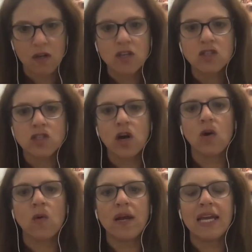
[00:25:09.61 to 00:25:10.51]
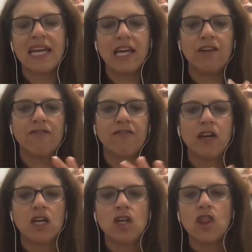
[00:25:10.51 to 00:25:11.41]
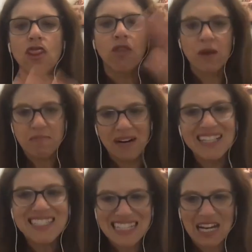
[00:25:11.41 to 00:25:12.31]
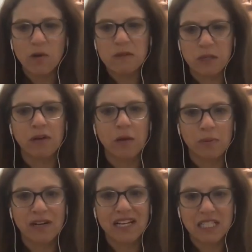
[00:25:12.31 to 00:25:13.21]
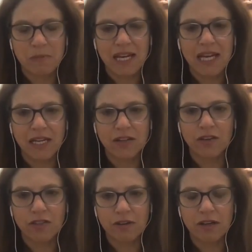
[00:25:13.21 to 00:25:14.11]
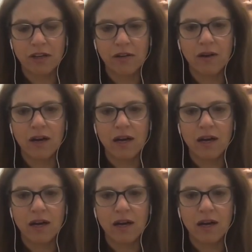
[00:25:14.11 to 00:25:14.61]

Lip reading: So if 3 months ago it was appropriate to be handled through